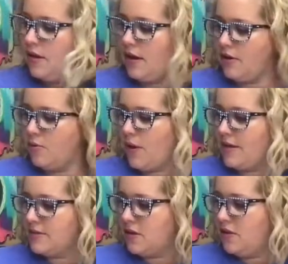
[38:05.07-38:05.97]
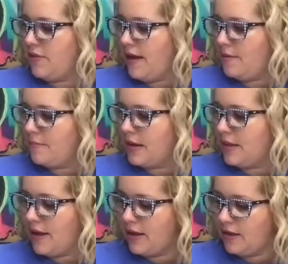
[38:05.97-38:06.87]
I don't know why it's called that, but I
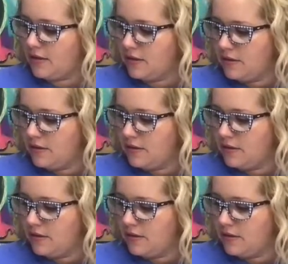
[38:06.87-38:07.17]
like it.